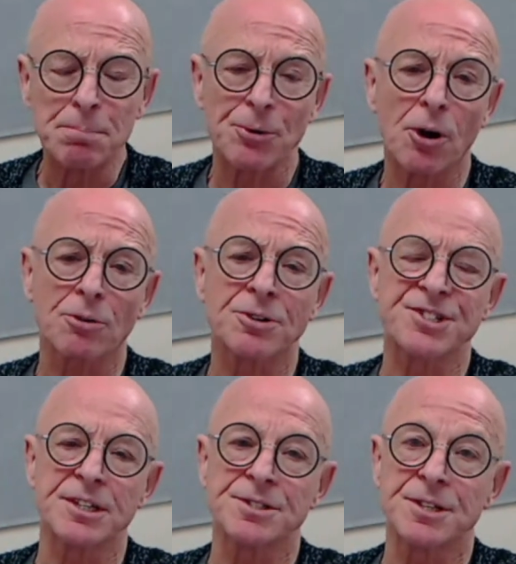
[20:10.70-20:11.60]

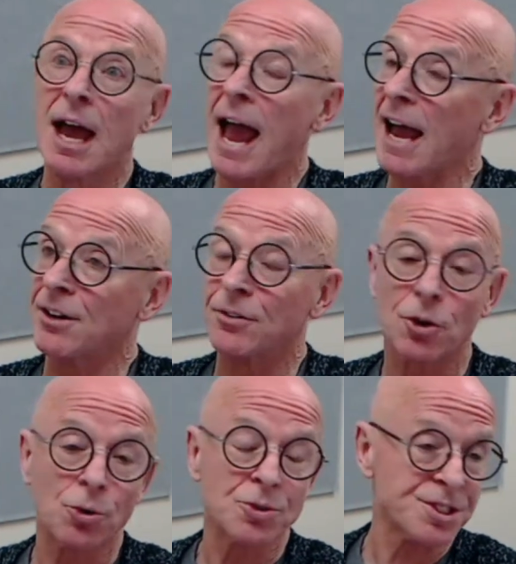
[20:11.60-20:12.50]
bureaucracies, and of
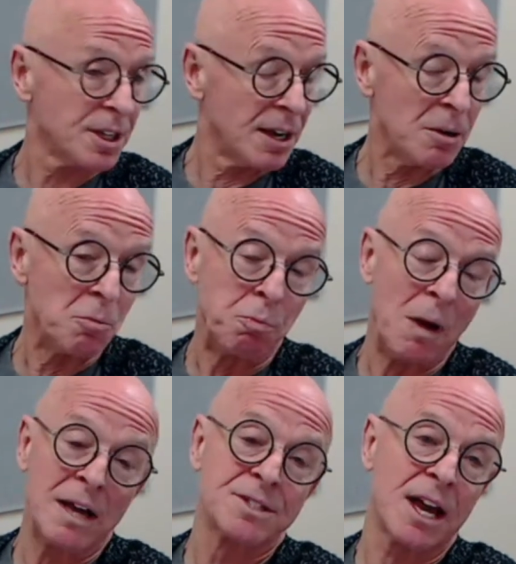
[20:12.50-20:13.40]
course,
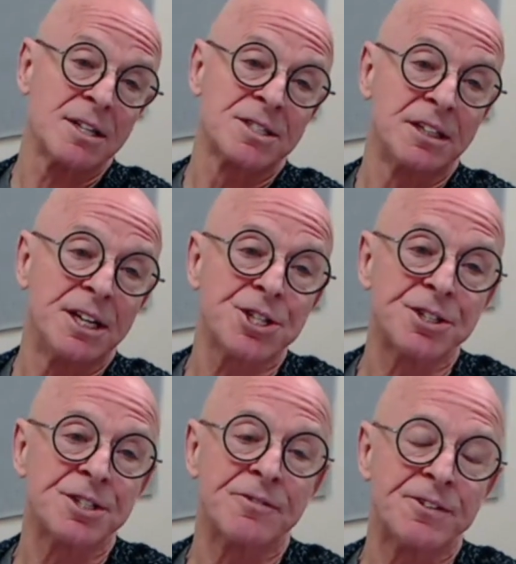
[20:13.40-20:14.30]
as, as
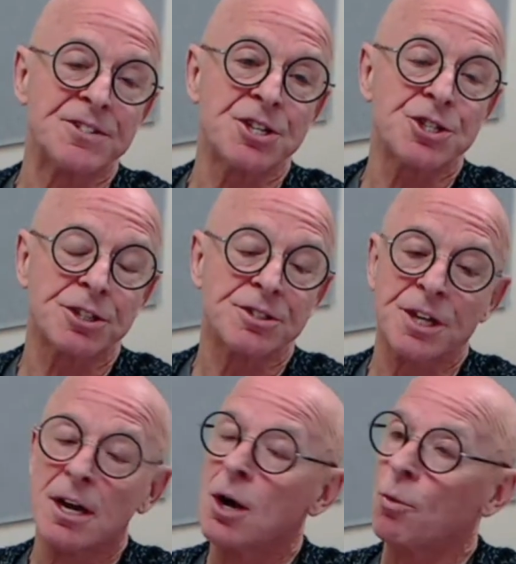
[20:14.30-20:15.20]
clinicians and physicians,
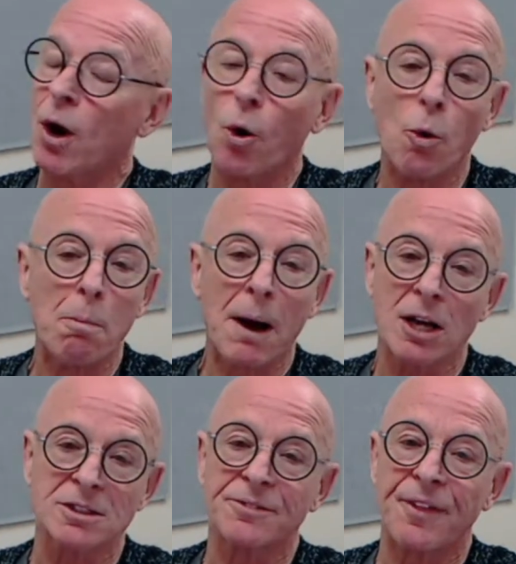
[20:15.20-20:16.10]
we're all
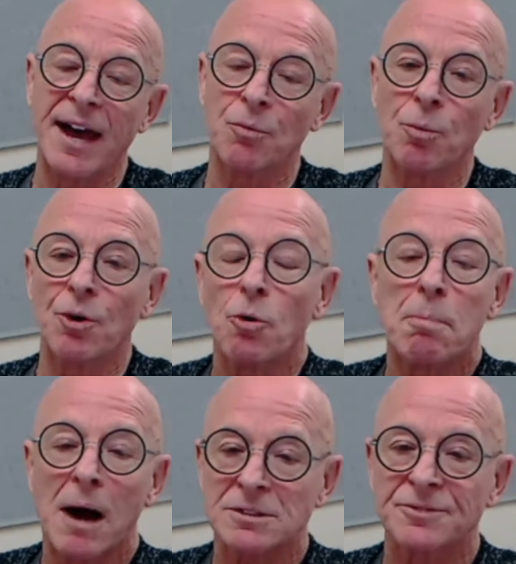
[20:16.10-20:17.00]
part of that. We're all
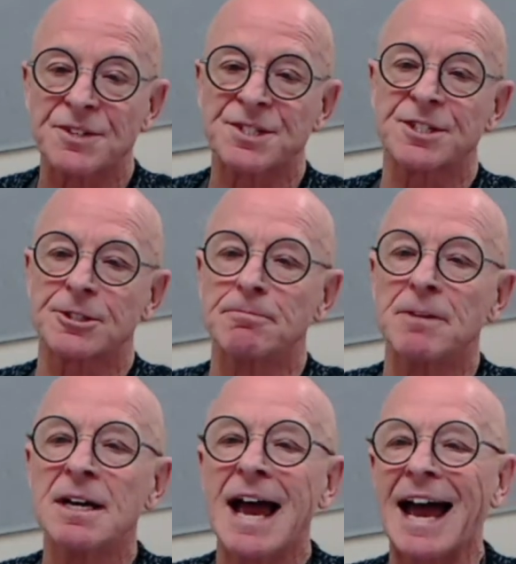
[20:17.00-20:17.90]
part of the system.
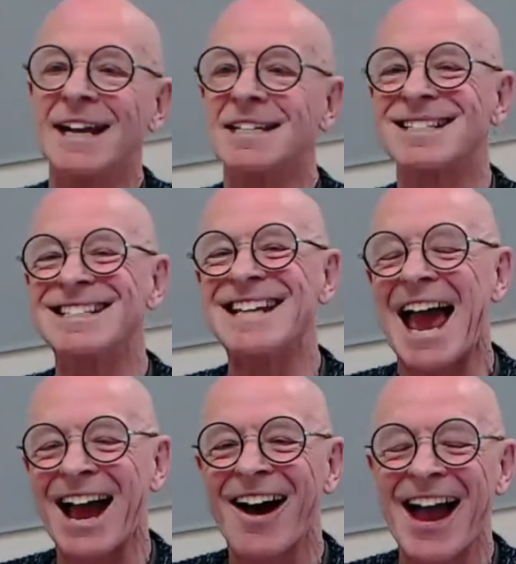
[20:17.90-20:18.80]
And it's in
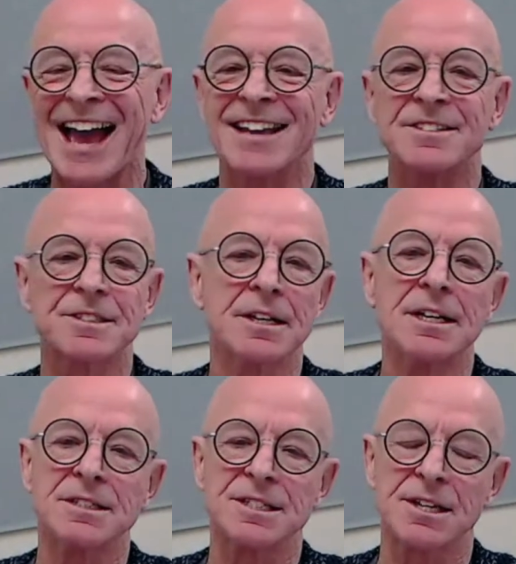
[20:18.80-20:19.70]
our hands
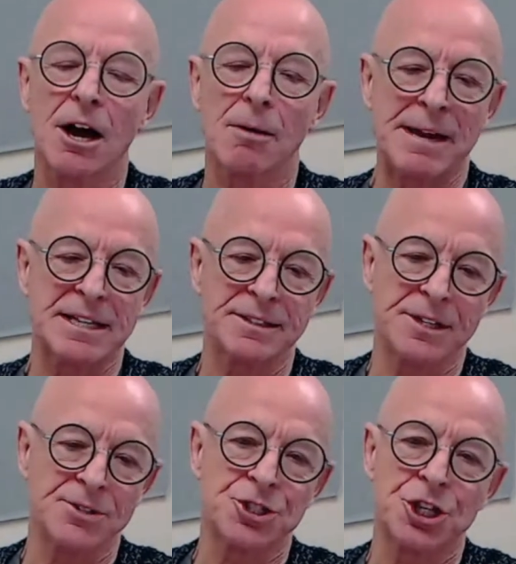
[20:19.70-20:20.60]
to start making
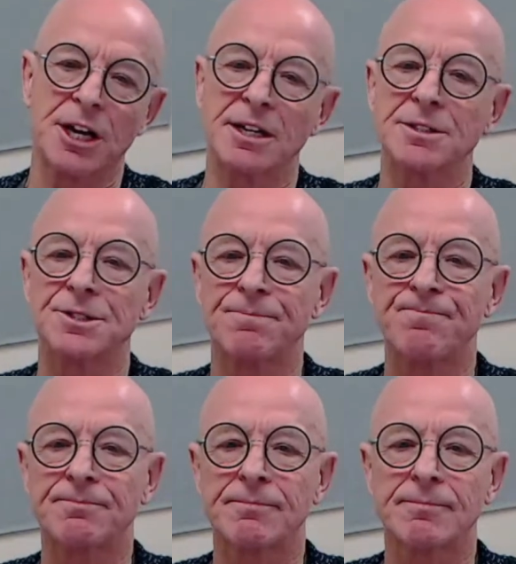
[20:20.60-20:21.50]
those changes.
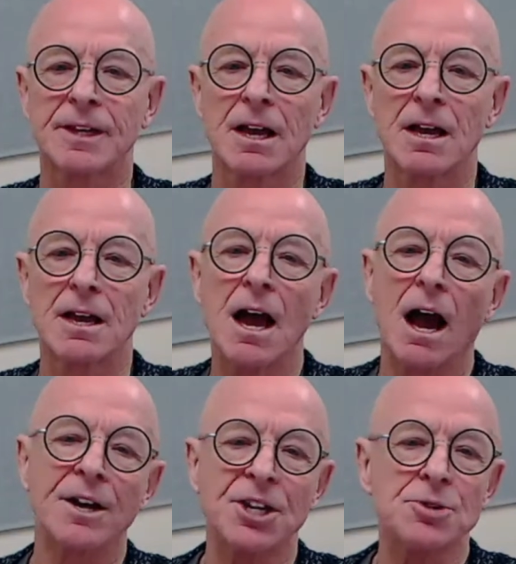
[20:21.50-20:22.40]

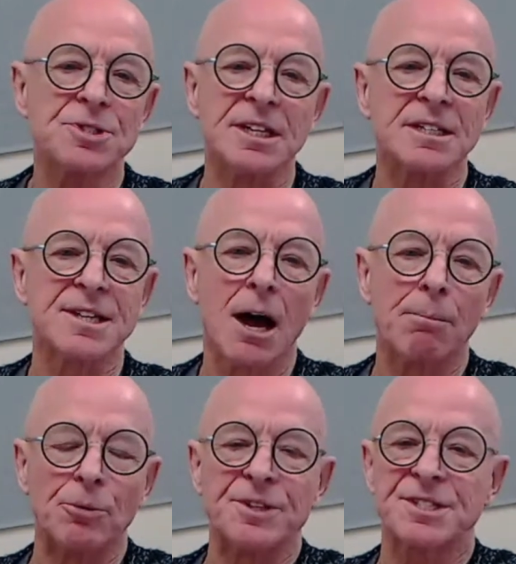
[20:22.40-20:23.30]
I use an
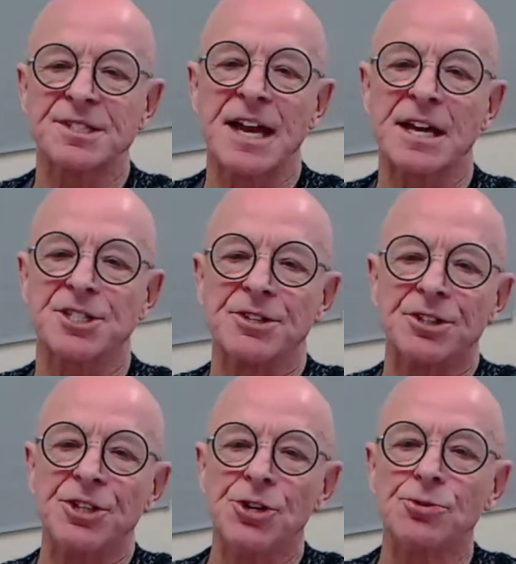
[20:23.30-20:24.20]
example. This is actually
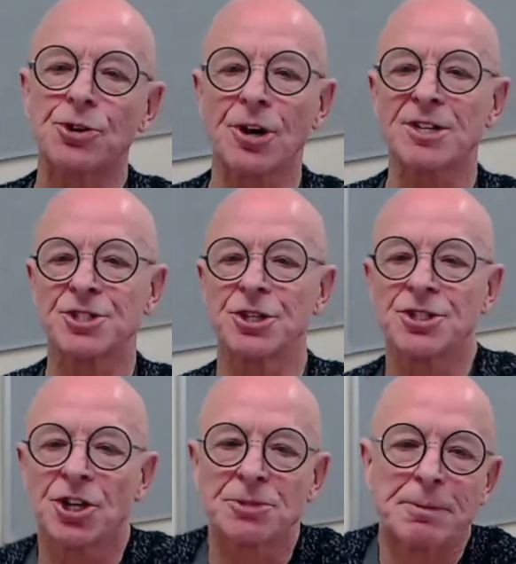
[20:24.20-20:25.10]
the new
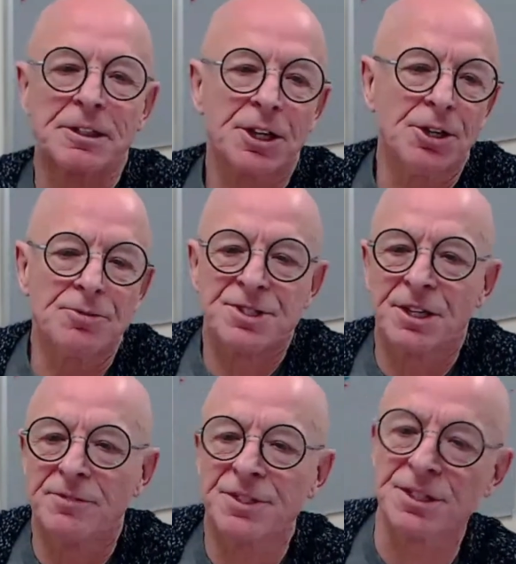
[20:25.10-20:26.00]
Christchurch Hospital Acute
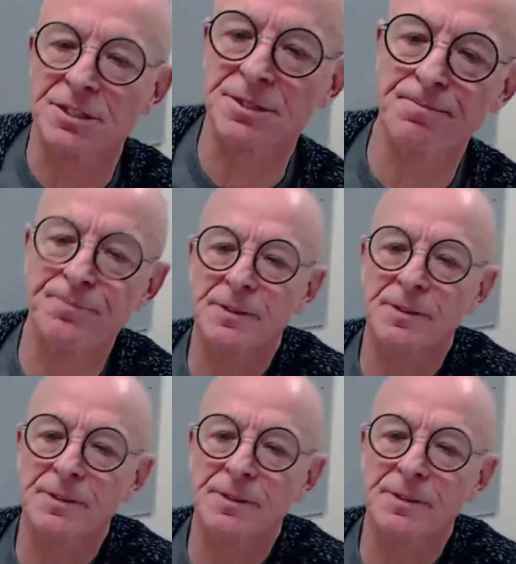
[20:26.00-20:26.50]
Services.